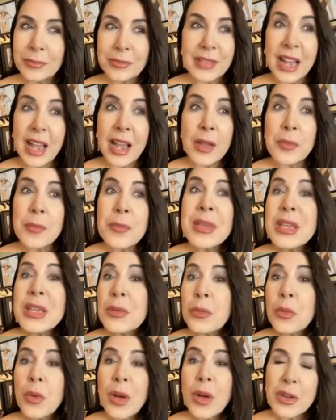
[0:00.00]
I
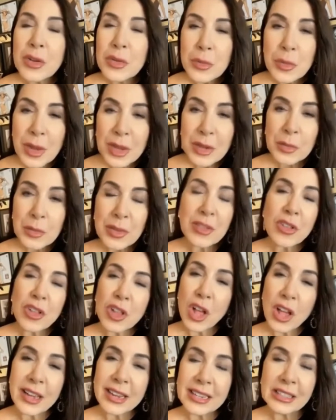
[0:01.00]
meet one-on-one with
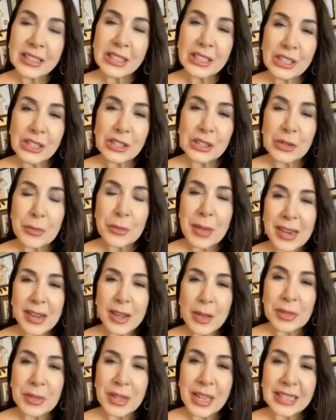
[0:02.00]
clients to do
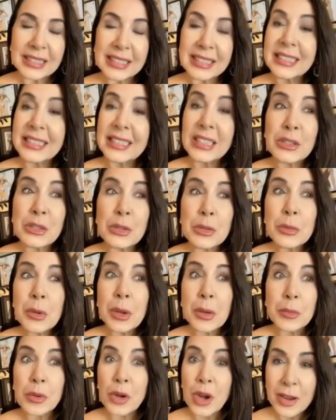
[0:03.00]
makeup lessons. I do
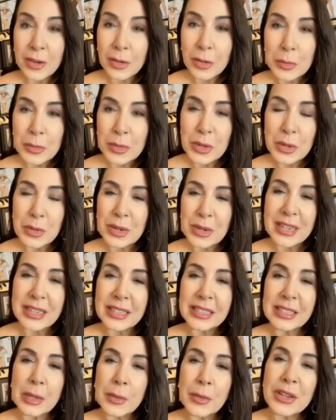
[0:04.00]
bridal beauty.
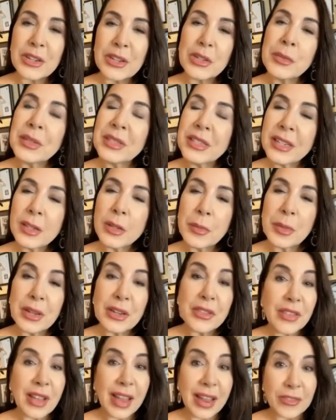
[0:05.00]
So I do a little bit
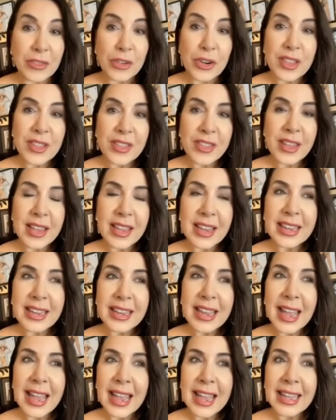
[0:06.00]
of
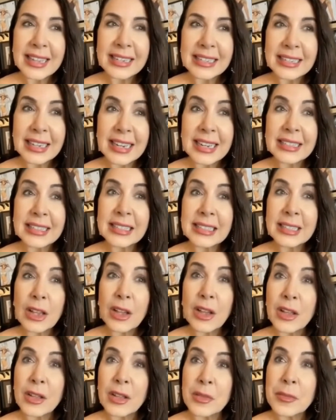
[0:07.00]
everything. And it's
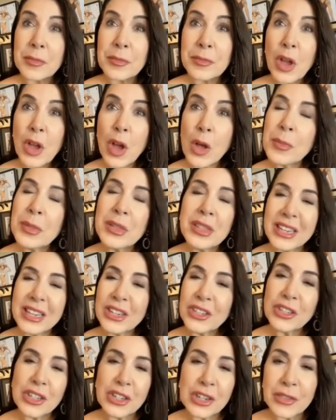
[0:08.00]
a
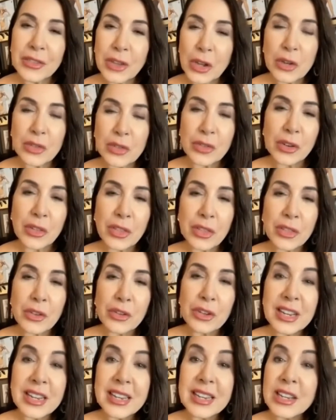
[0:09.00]
compilation of over
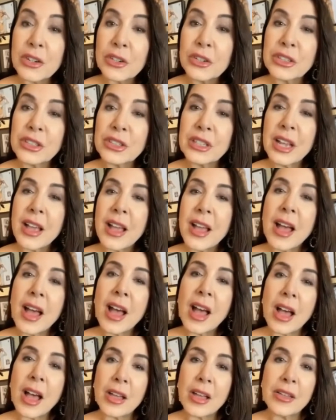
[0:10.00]
30 years
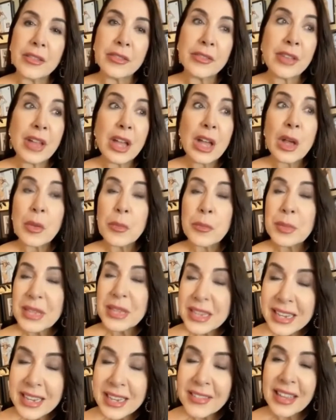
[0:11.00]
of
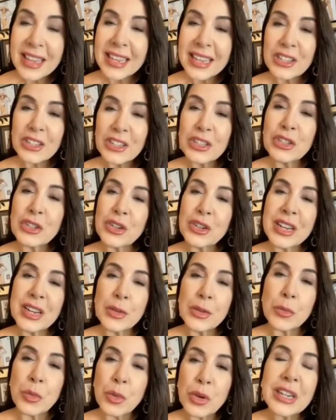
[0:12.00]
being in the industry
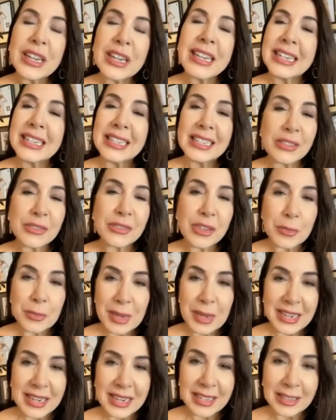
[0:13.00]
and working in different
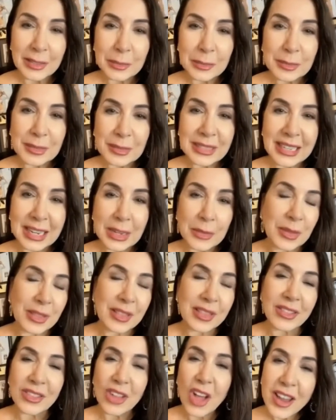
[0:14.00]
mediums
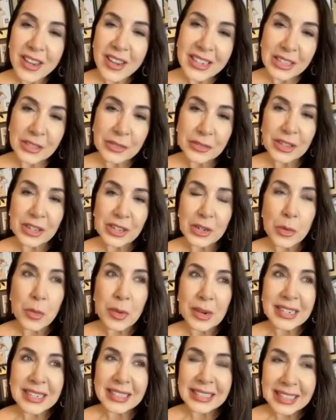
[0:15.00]
with a lot of different
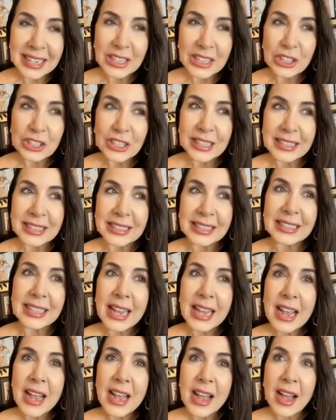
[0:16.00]
organizations.
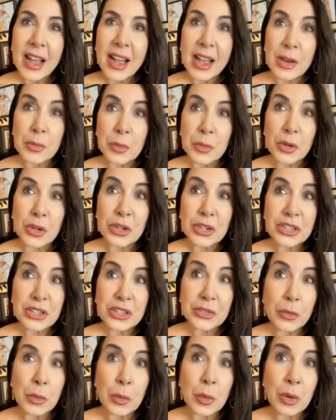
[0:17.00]
I
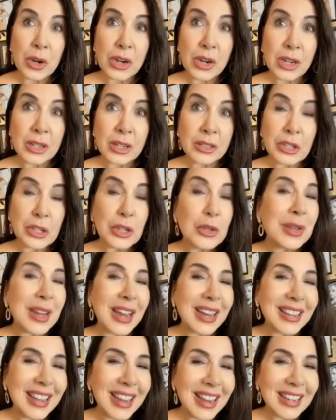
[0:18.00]
worked for 2
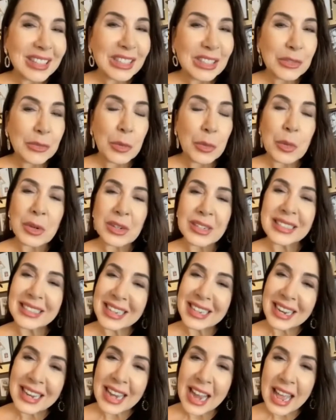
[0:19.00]
decades for
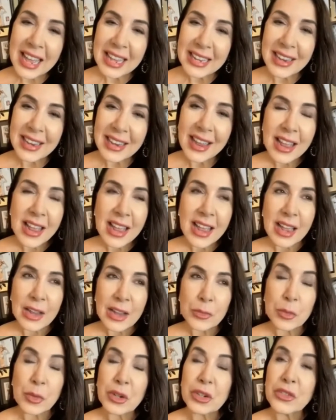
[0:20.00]
CNN.
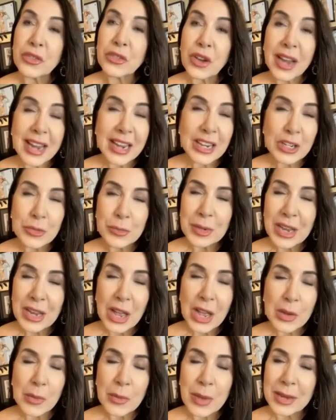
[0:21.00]
I've worked for
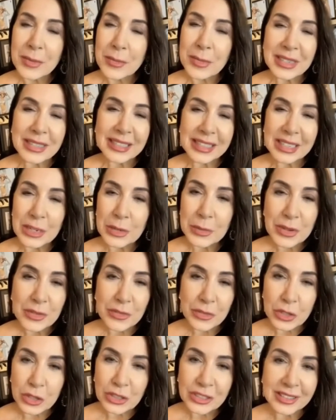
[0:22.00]
HBO, NBC,
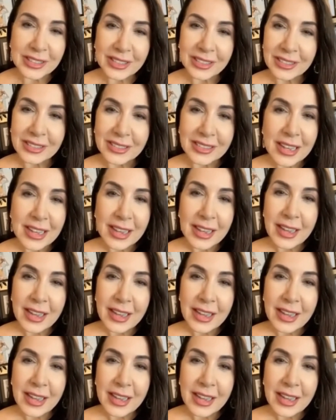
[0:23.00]
Universal,